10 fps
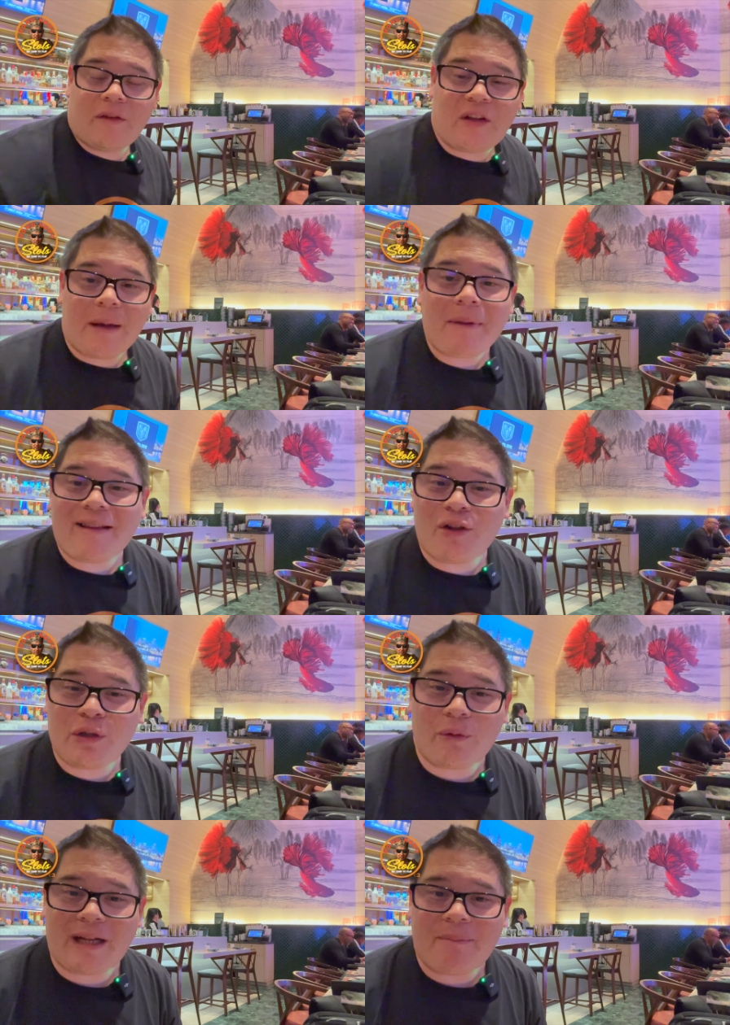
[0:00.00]
See, I'm not the
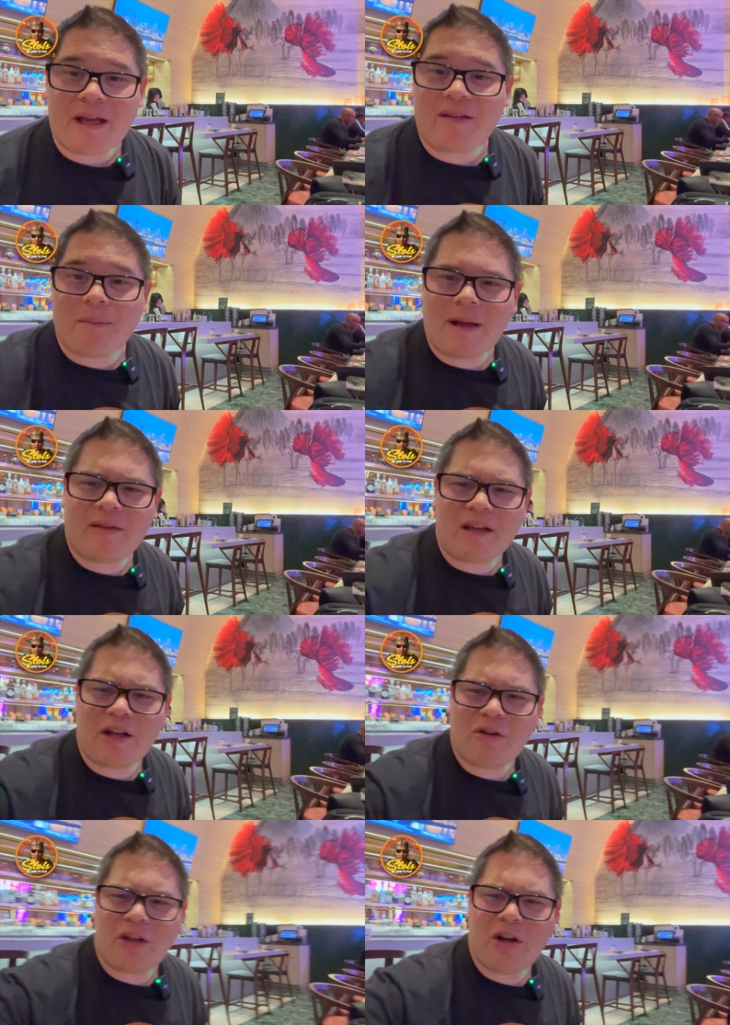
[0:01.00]
only one that makes a mess in
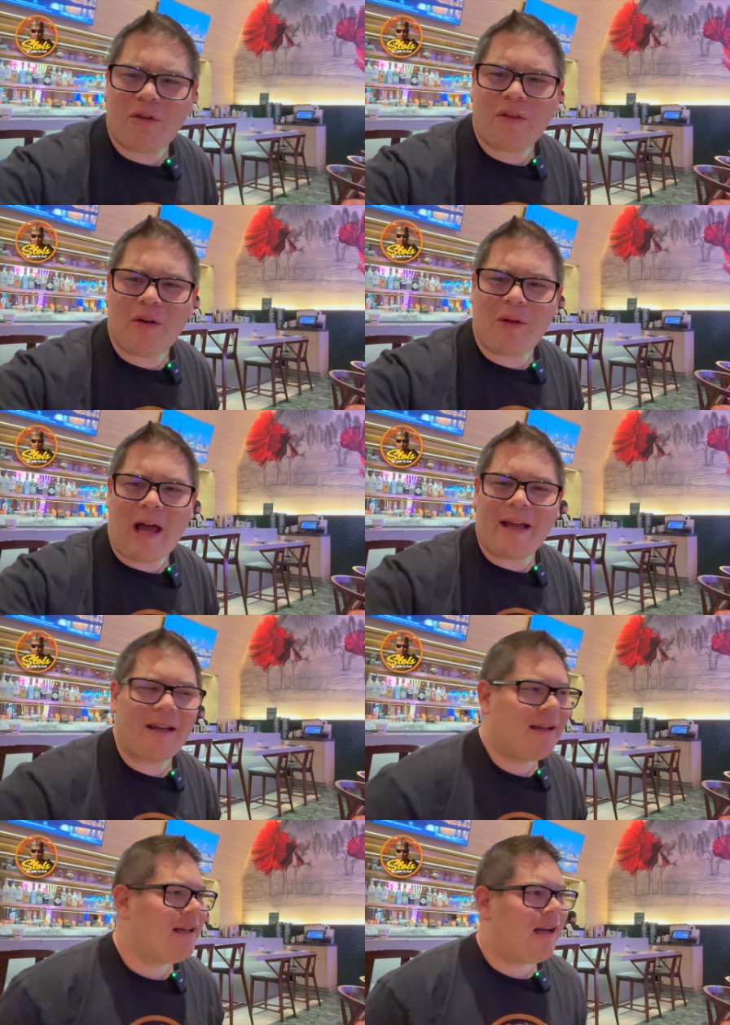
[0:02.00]
here, you know, so like,
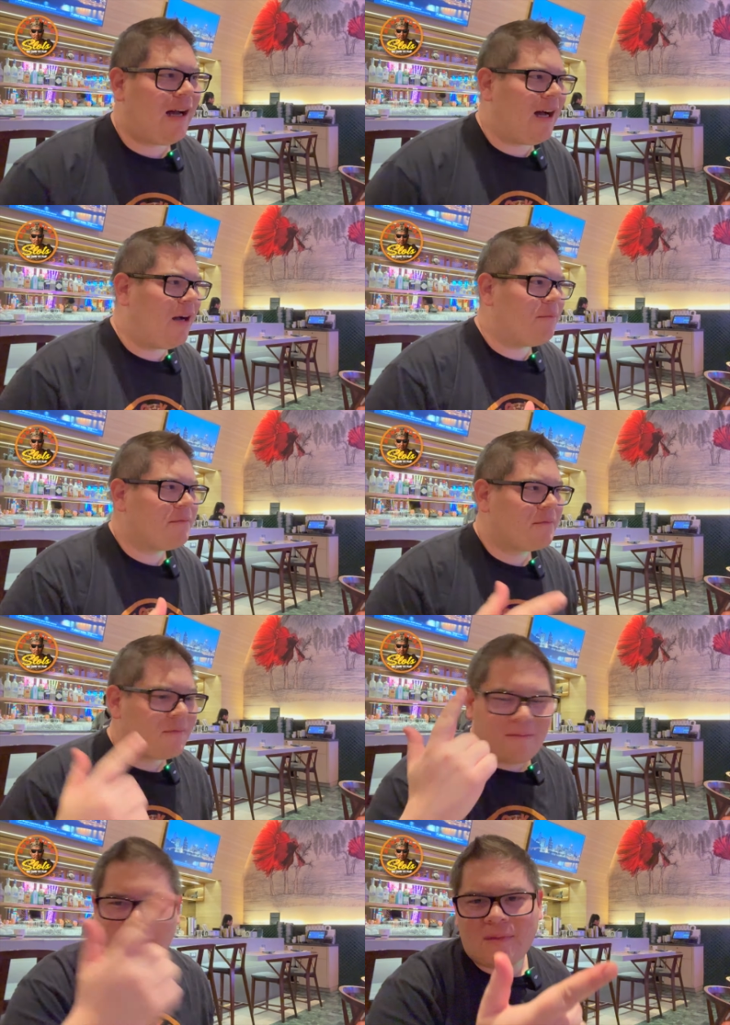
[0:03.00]
um,
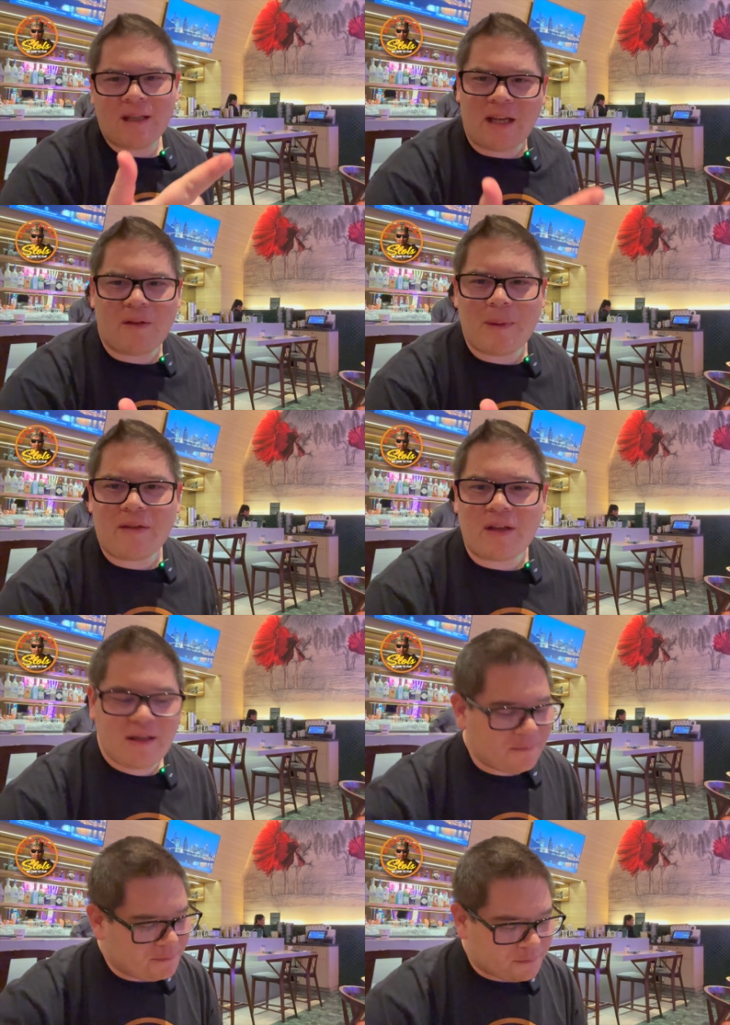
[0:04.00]
he's
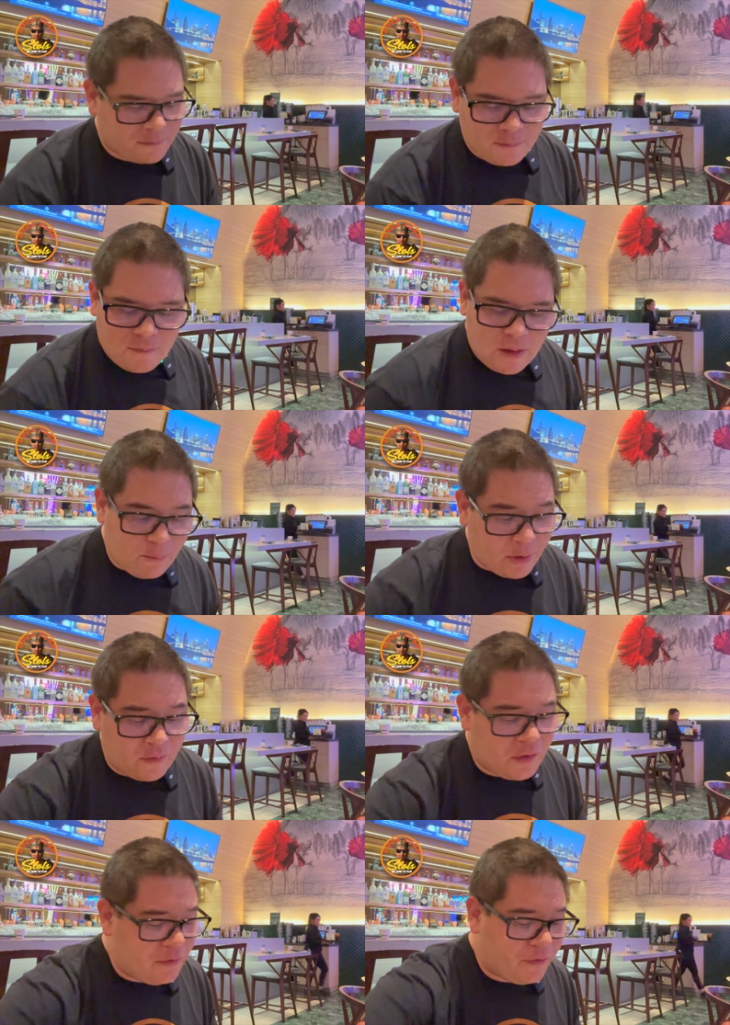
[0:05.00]
messy, but
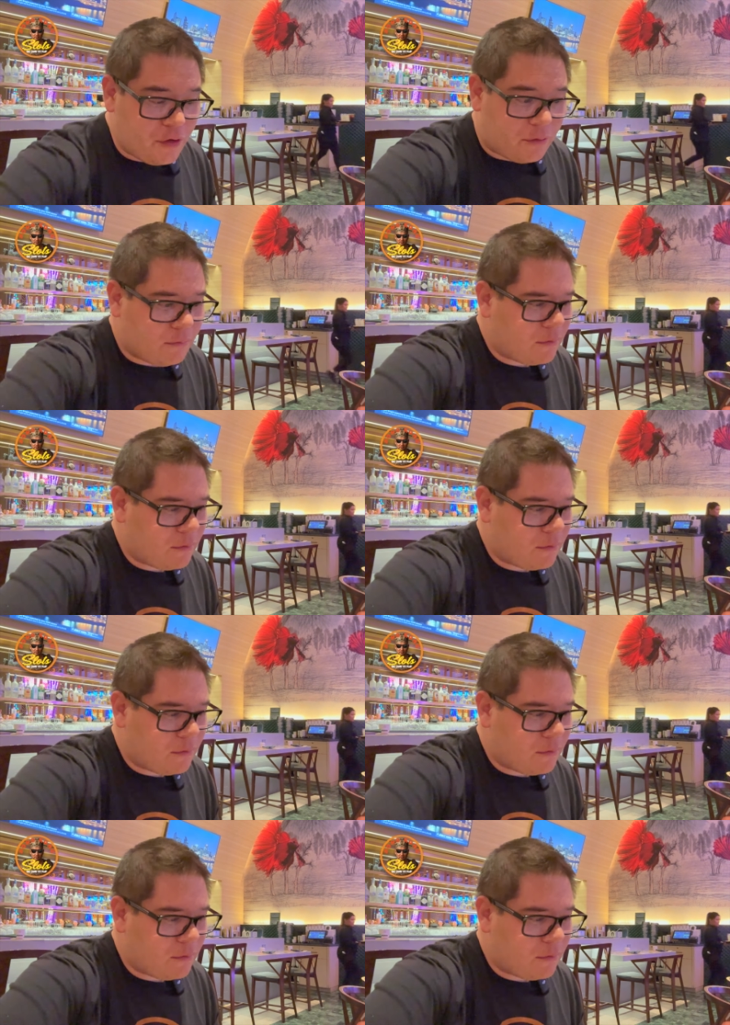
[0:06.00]
it's good food.